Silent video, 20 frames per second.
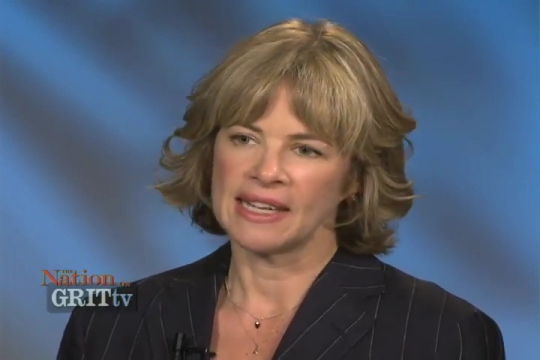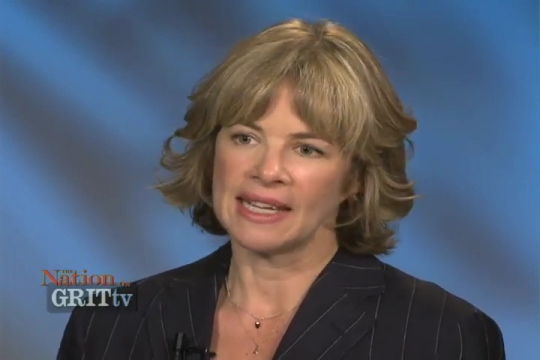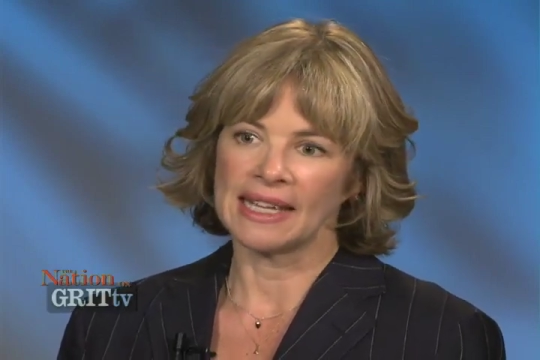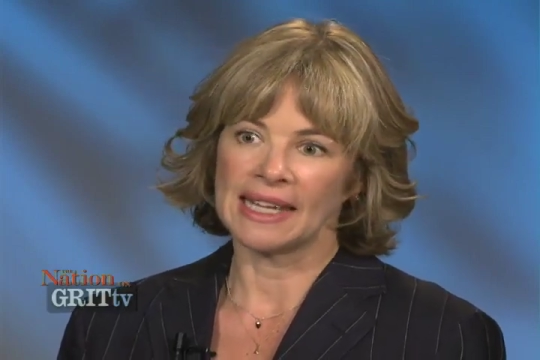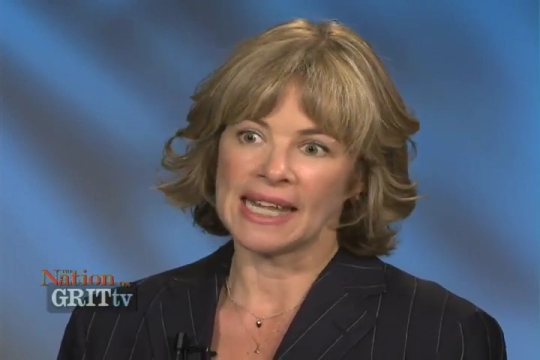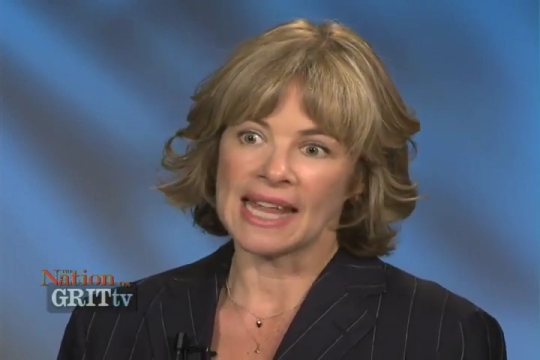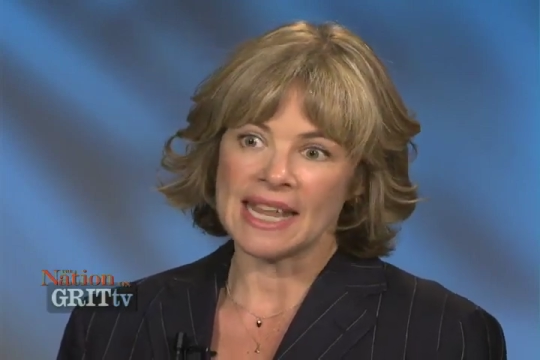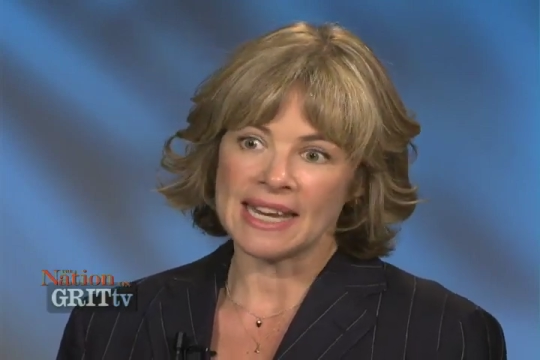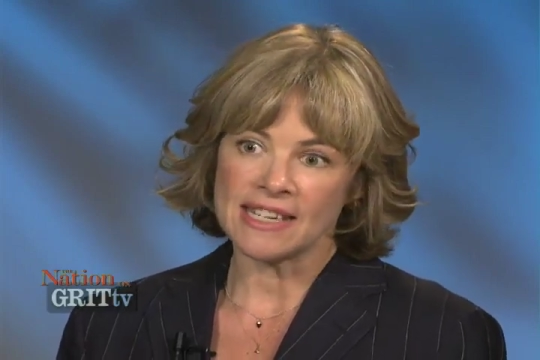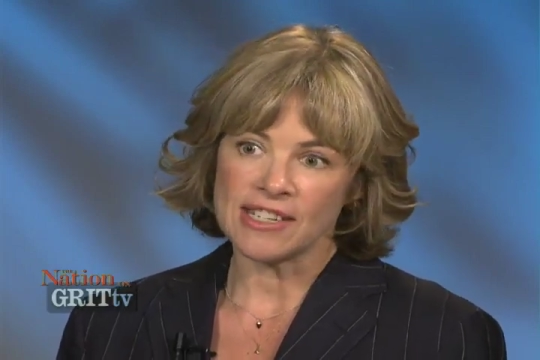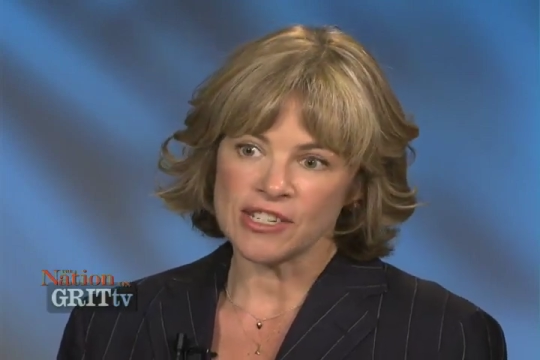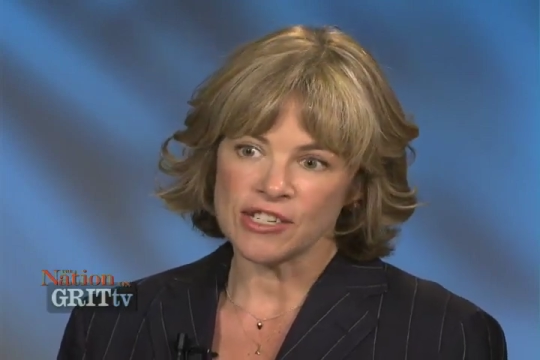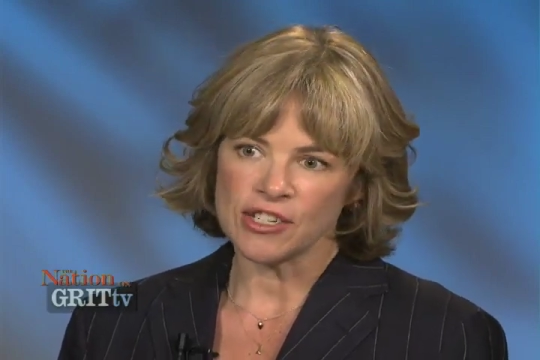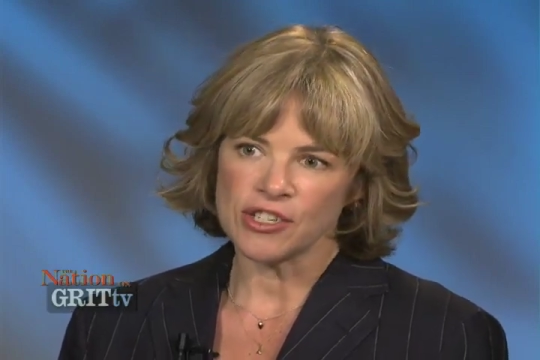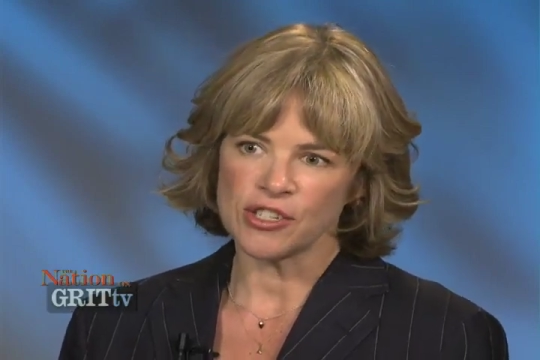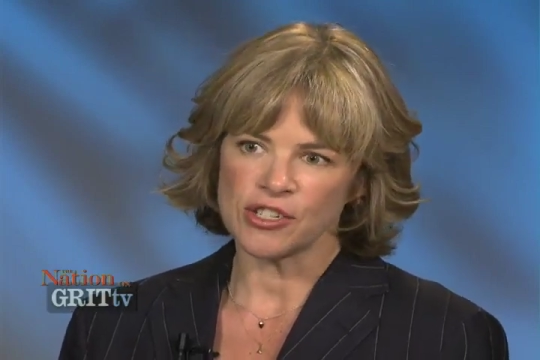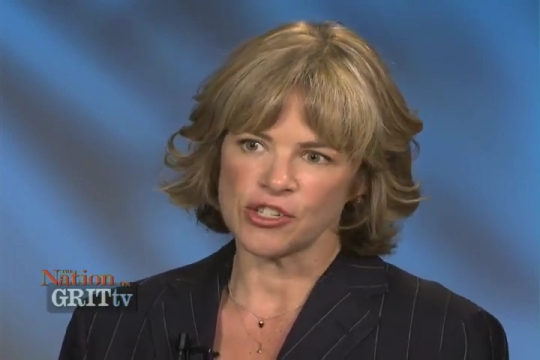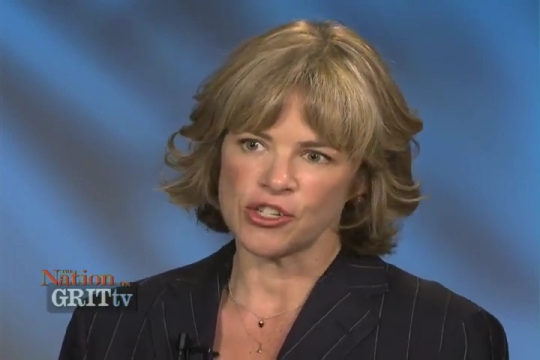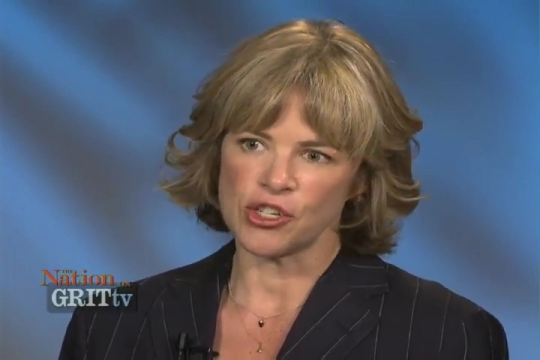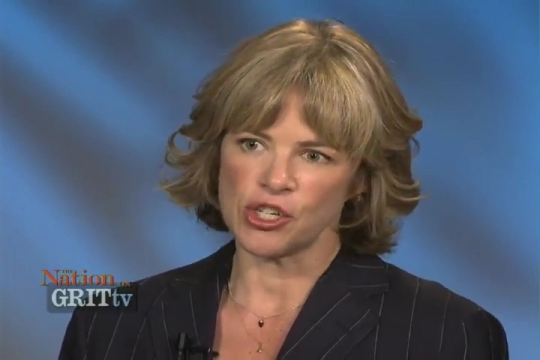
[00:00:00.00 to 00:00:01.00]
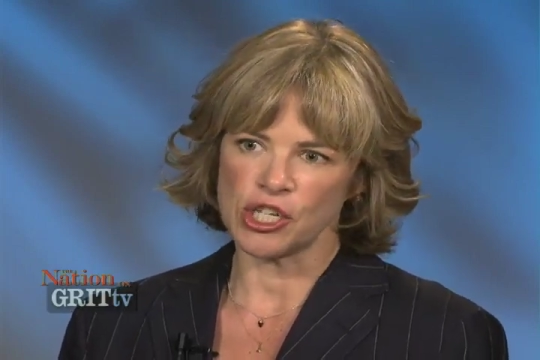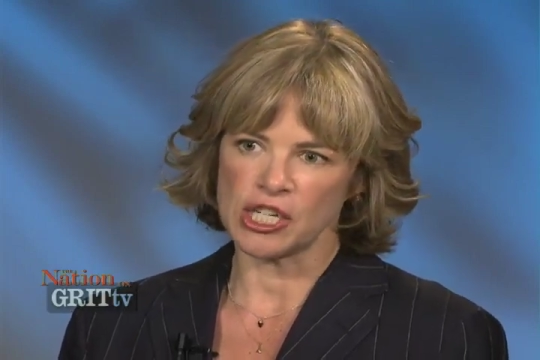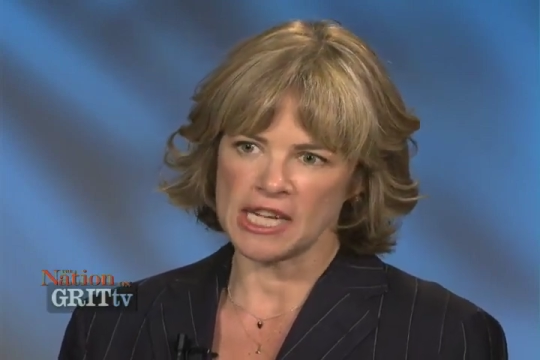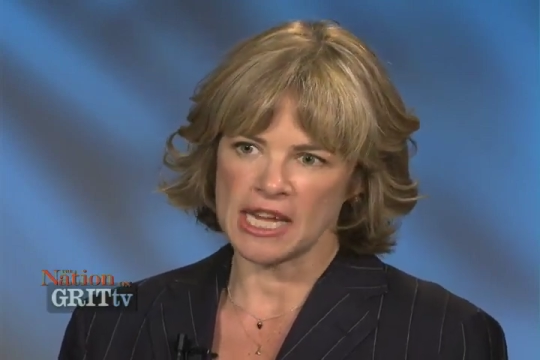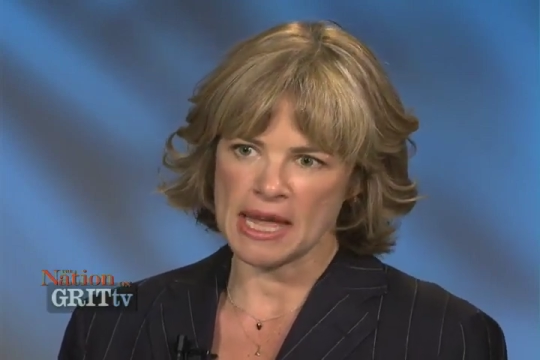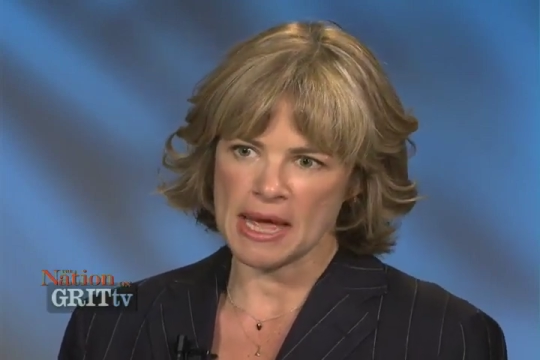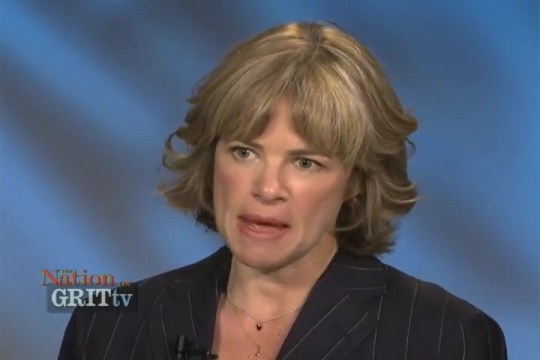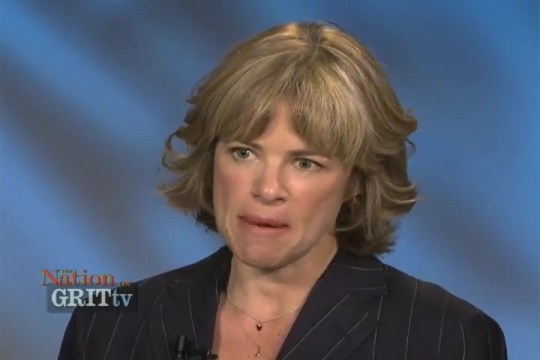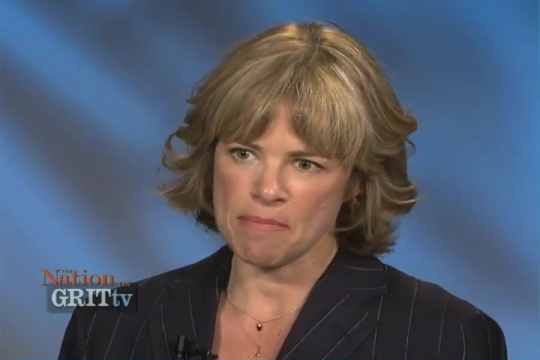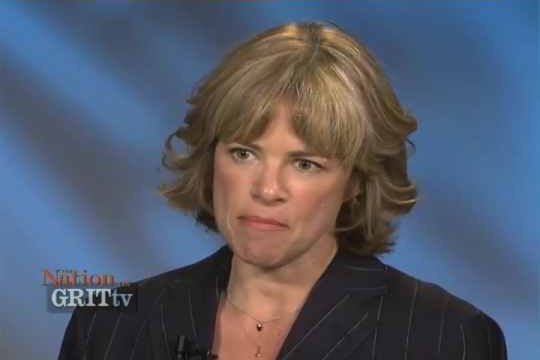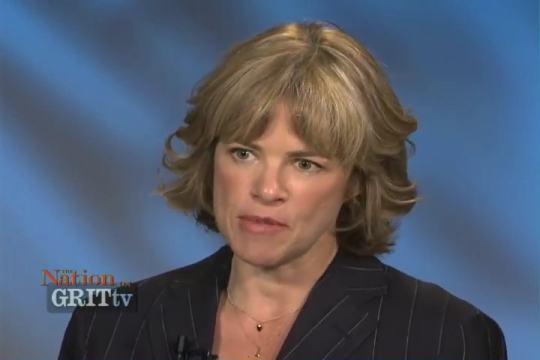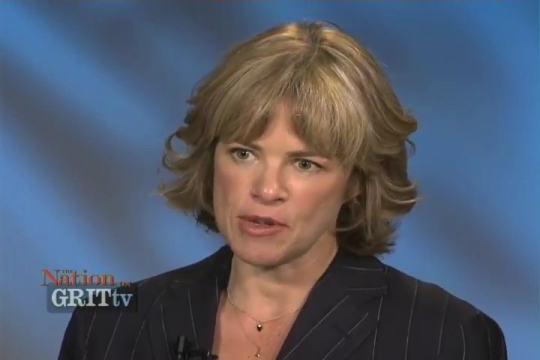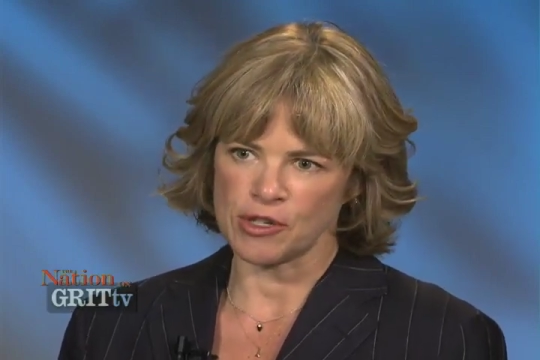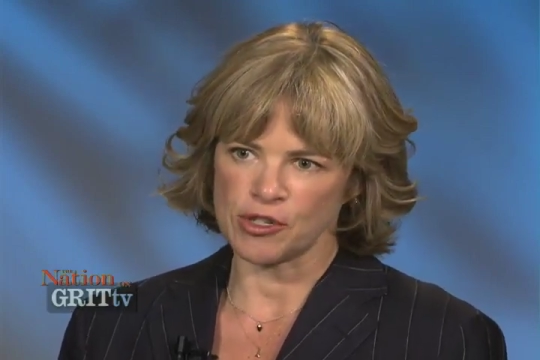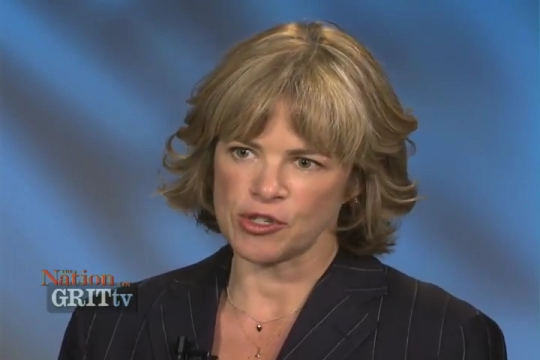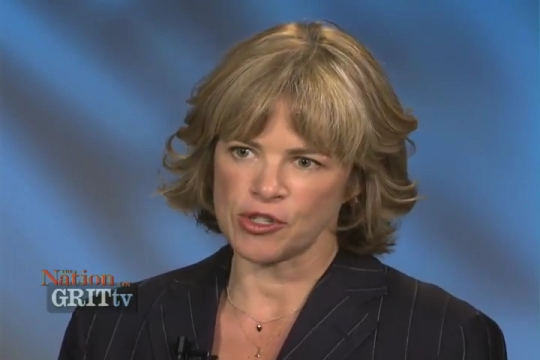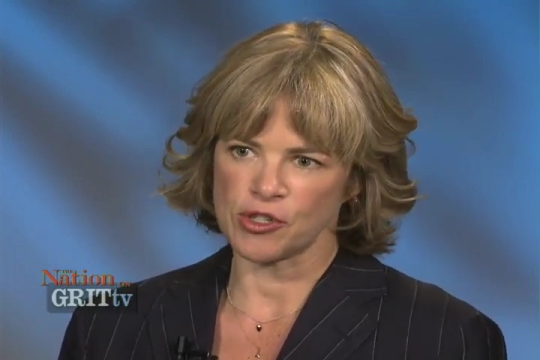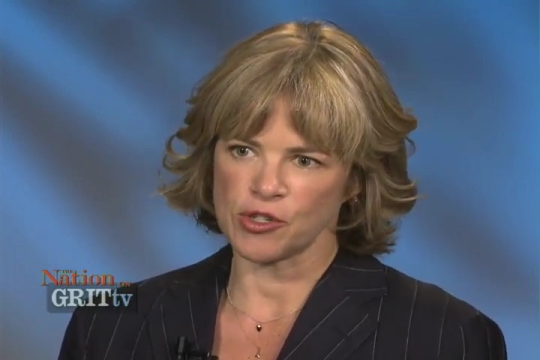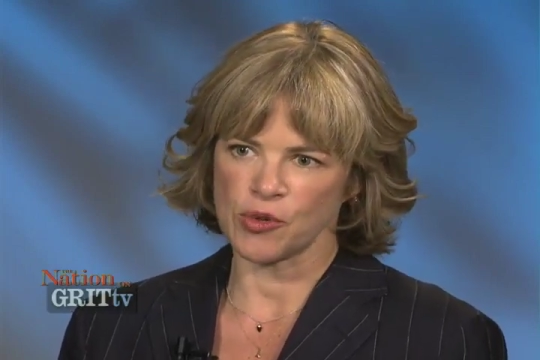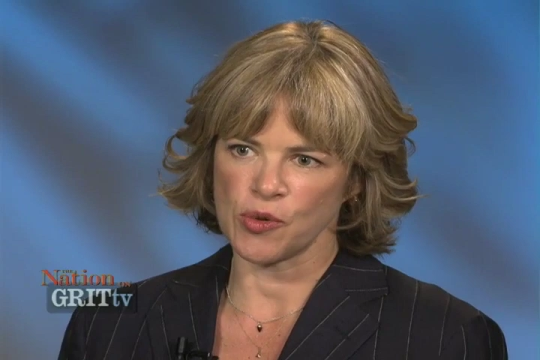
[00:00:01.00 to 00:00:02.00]
lent to GM
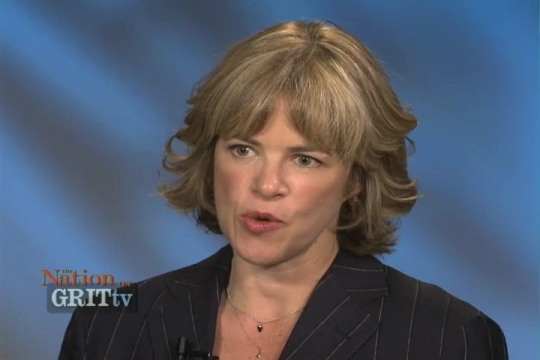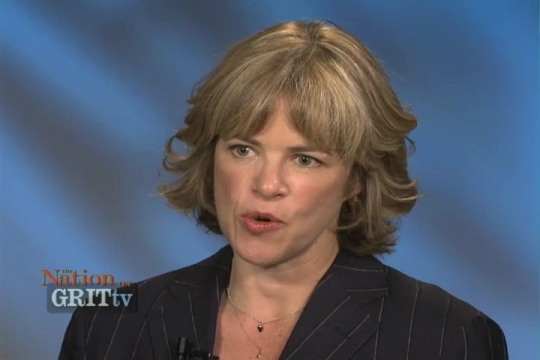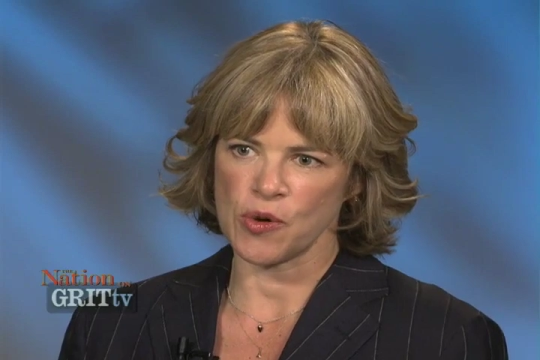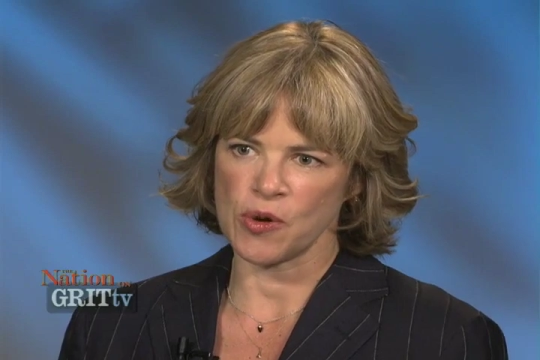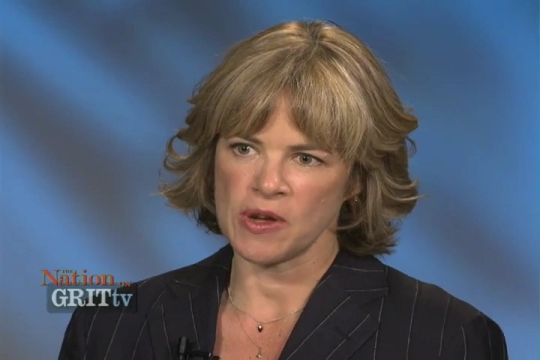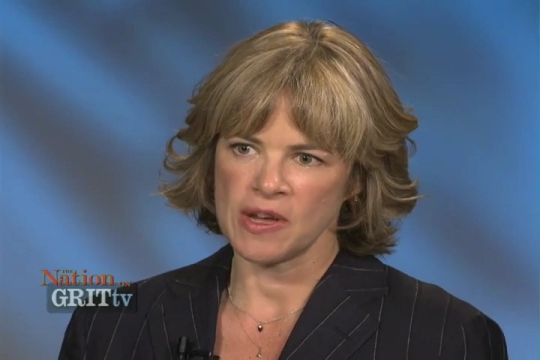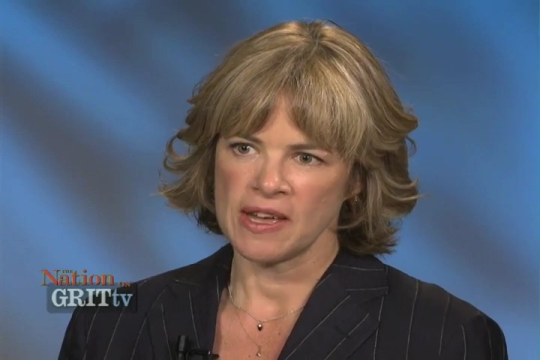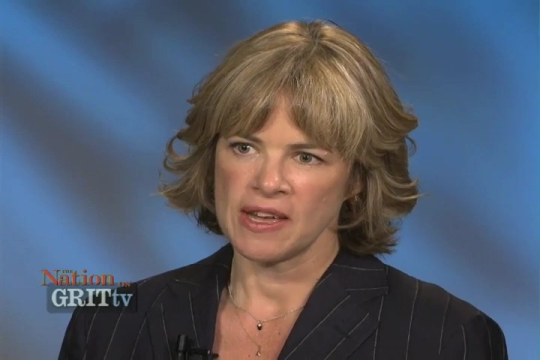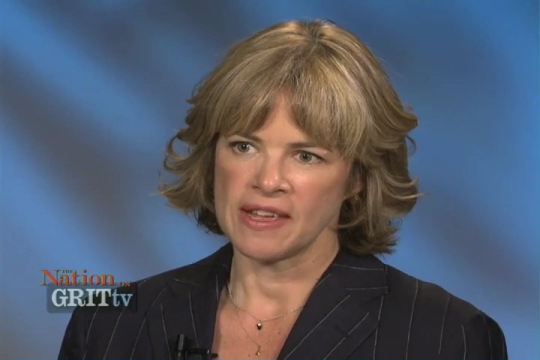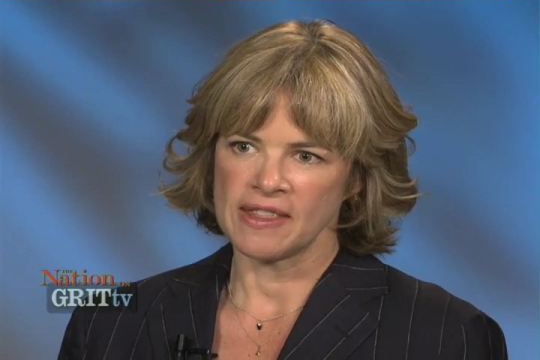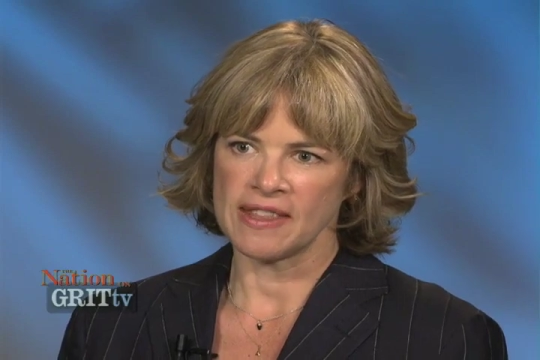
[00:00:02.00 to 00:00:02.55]
and saw